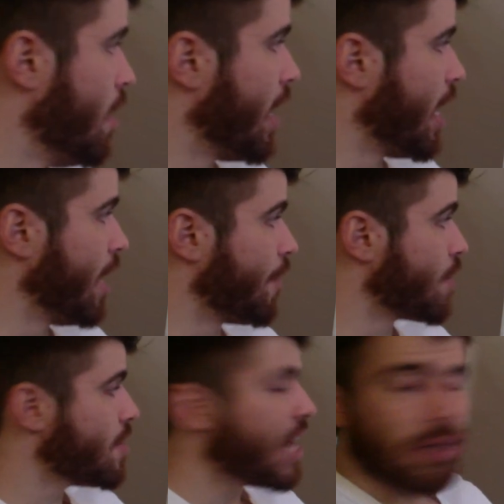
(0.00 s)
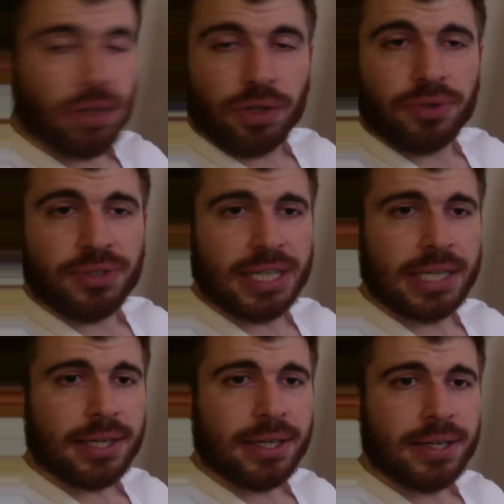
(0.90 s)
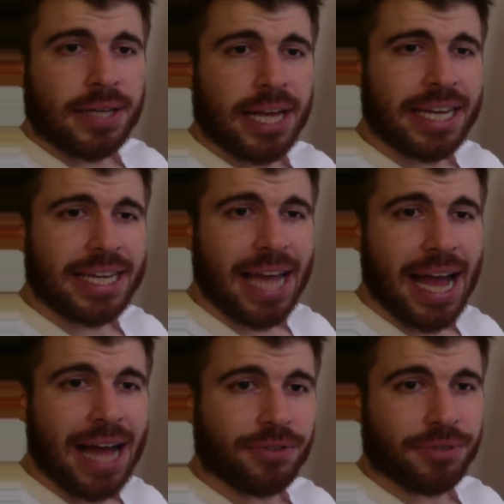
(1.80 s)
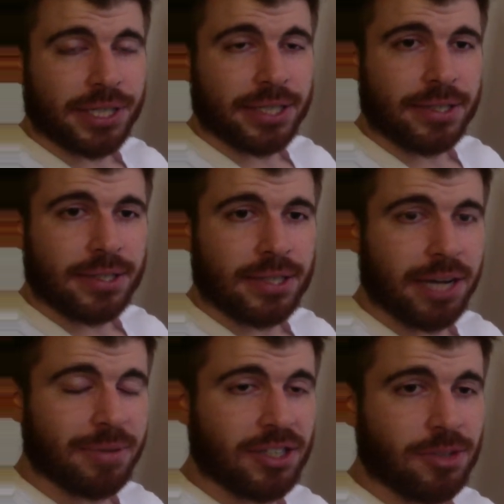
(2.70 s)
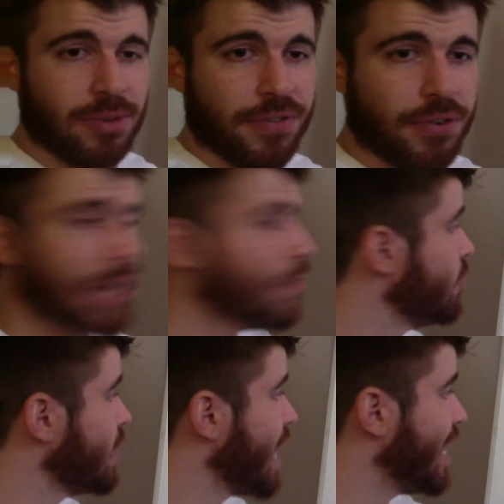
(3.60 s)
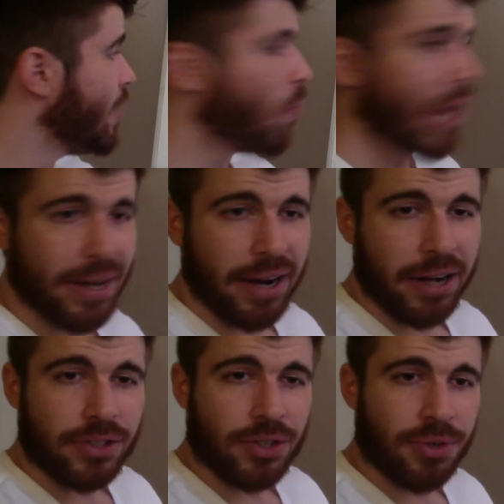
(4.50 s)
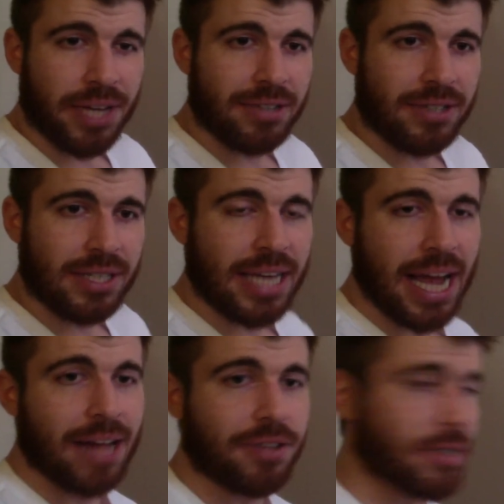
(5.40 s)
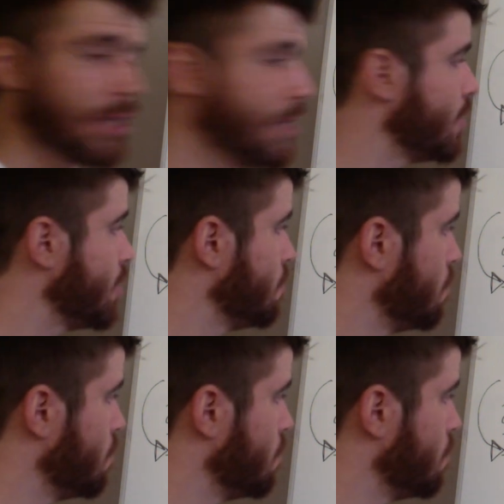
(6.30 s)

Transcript: and if you're not losing any calories, I mean, excuse me, if you're not losing any weight on two thousand calories,